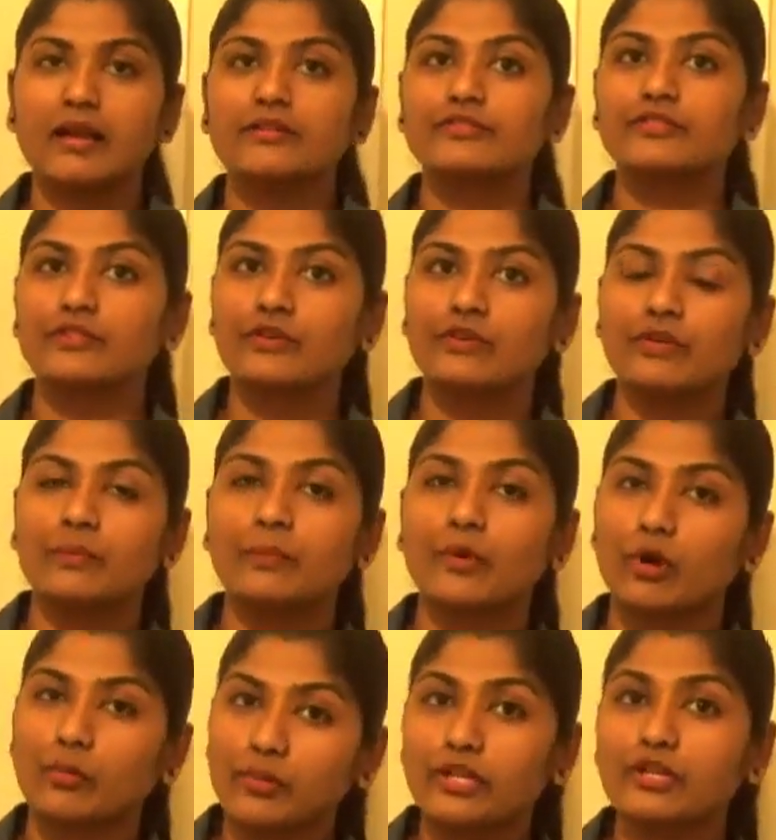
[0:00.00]
So
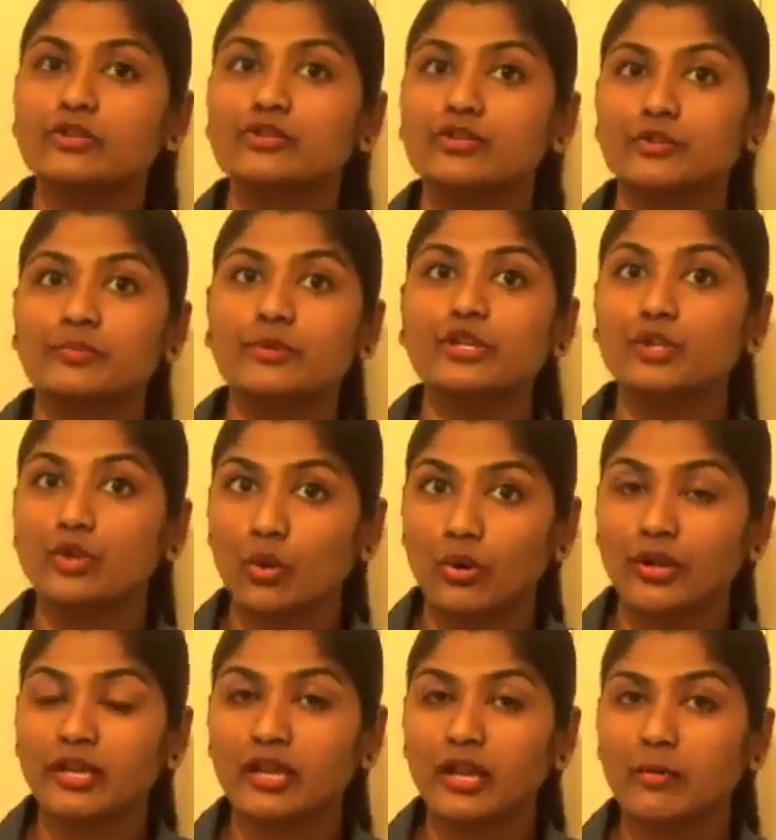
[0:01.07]
probably you should be
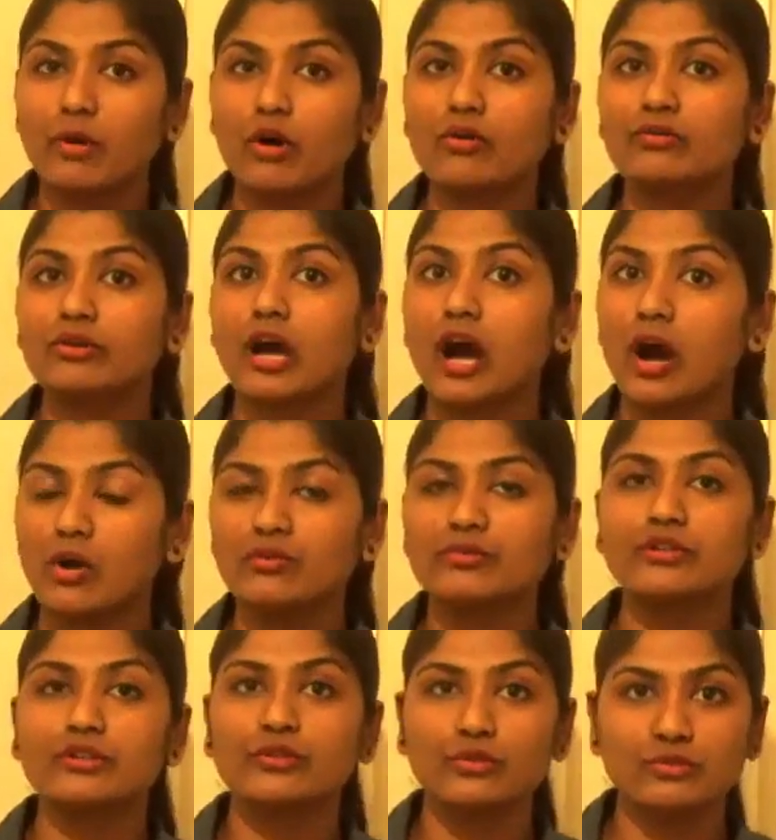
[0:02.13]
knowing about how
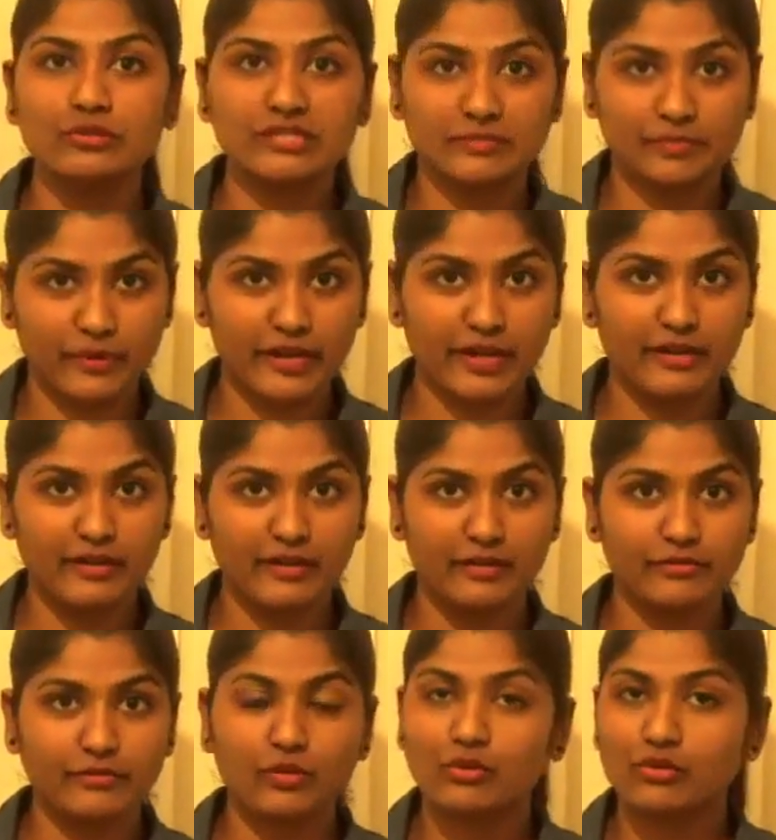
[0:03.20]
the news spread
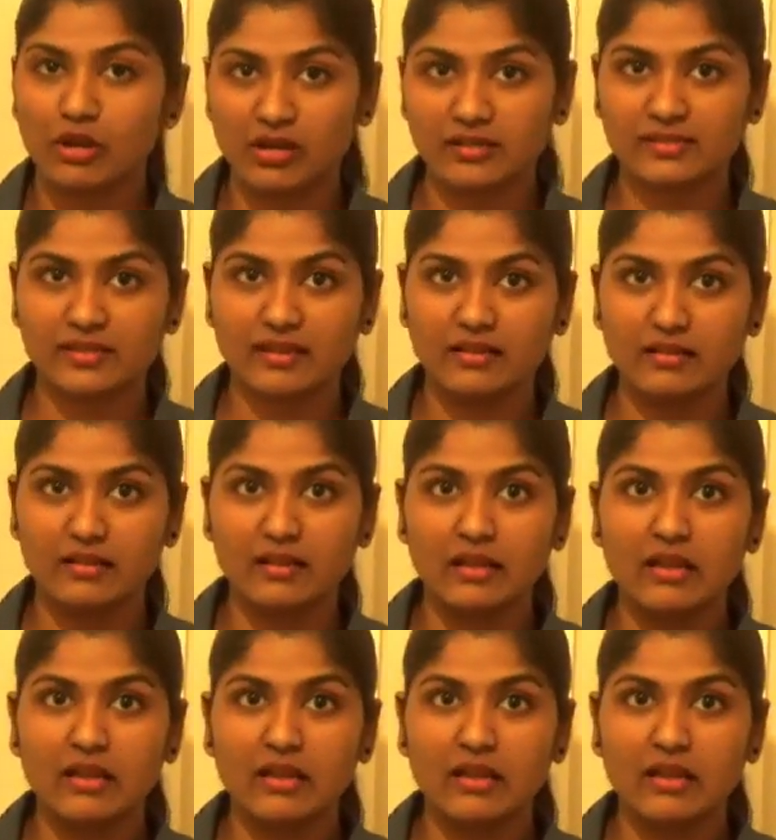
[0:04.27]
through NASA.